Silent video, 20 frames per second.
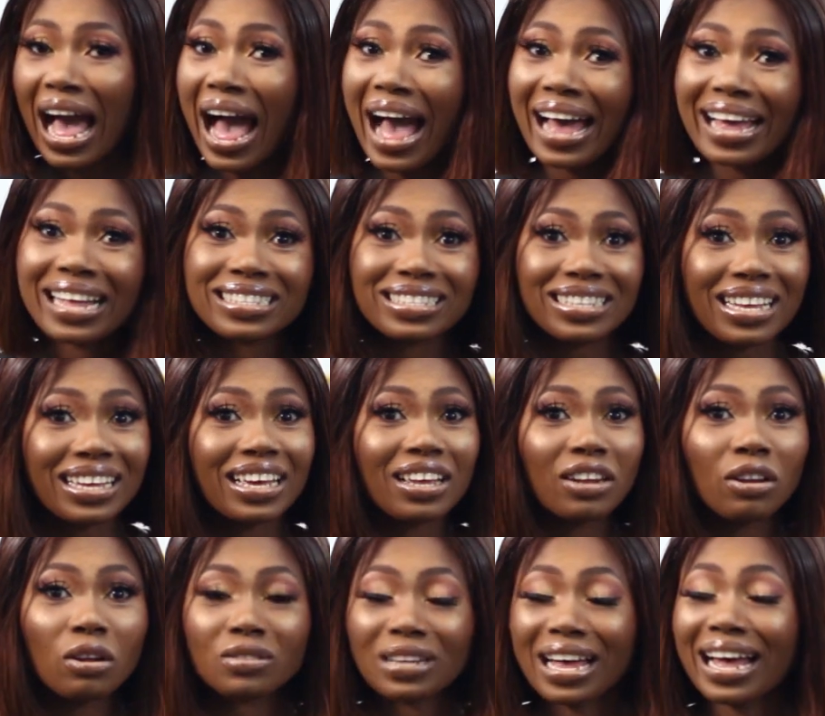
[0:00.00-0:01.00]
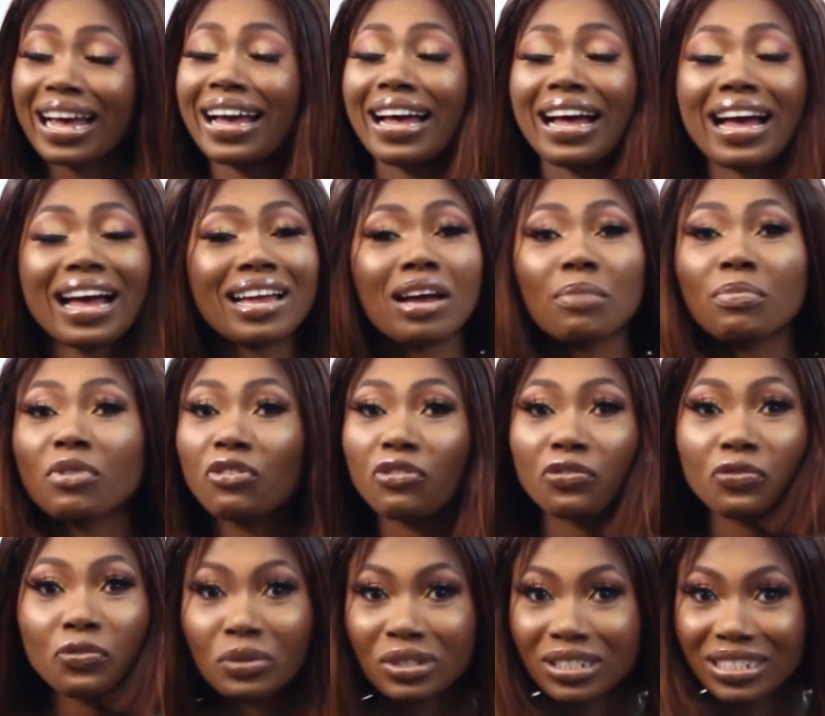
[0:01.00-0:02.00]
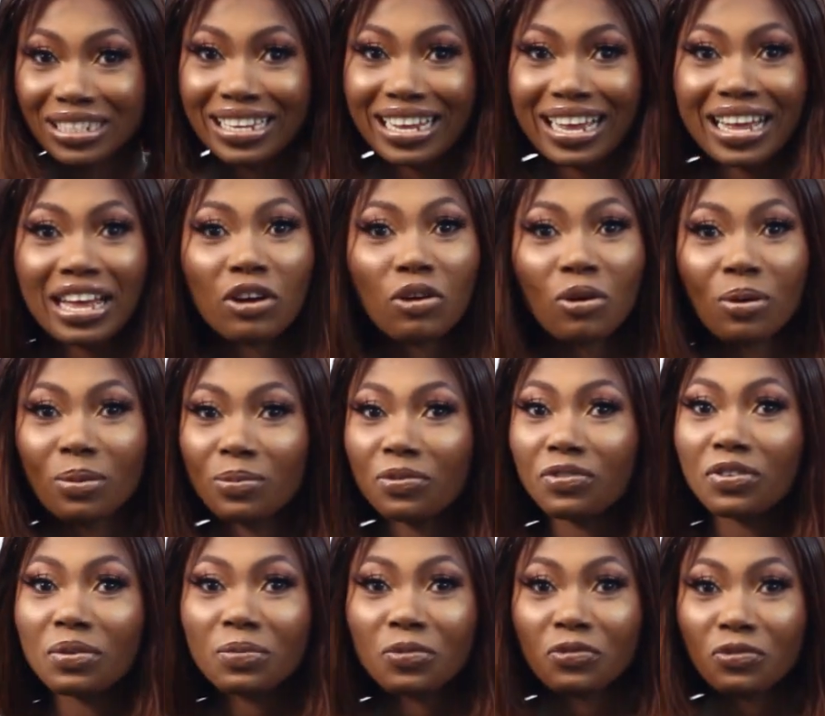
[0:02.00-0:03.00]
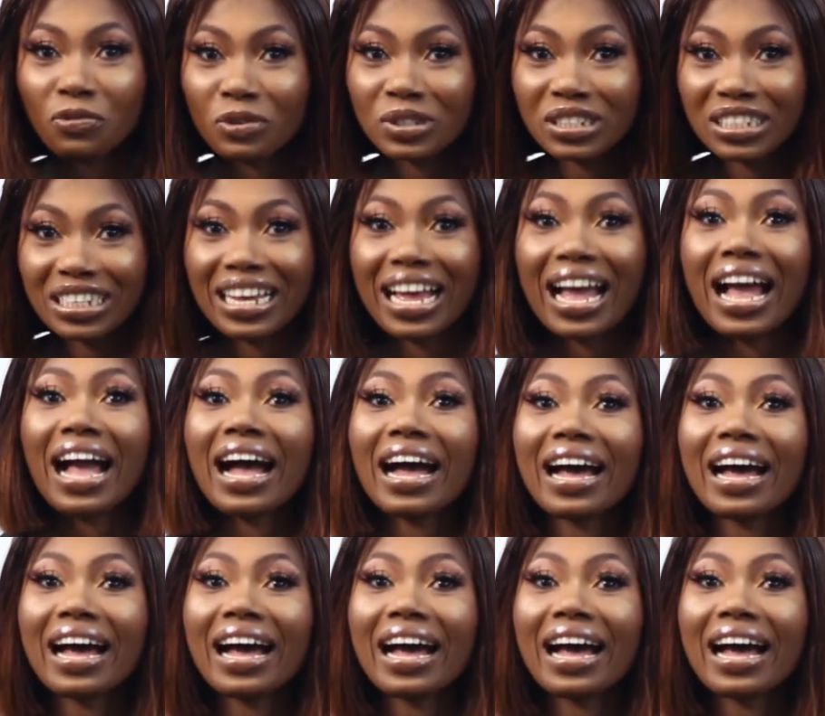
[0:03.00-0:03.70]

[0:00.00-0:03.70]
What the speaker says: I take a lot, I am a foodie, a confirmed foodie.